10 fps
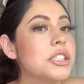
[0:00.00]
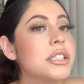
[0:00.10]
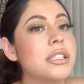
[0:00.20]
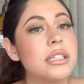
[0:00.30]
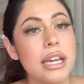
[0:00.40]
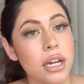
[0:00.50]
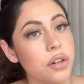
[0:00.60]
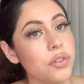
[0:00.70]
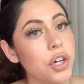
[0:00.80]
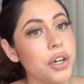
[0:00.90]
just take care
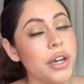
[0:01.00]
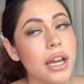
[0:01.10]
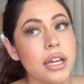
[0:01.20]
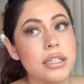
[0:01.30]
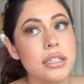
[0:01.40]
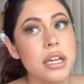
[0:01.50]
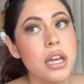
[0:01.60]
of her, and